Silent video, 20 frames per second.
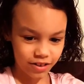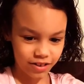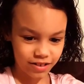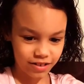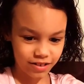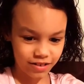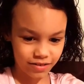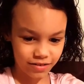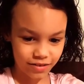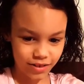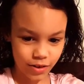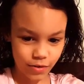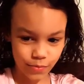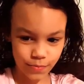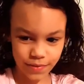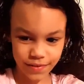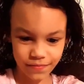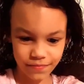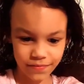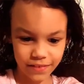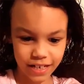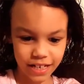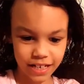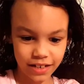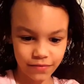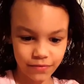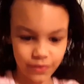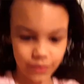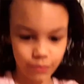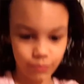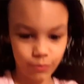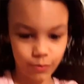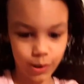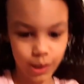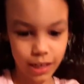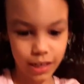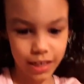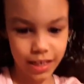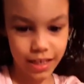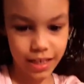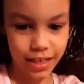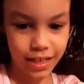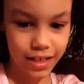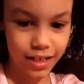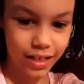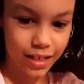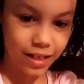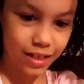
that would be funny if it was.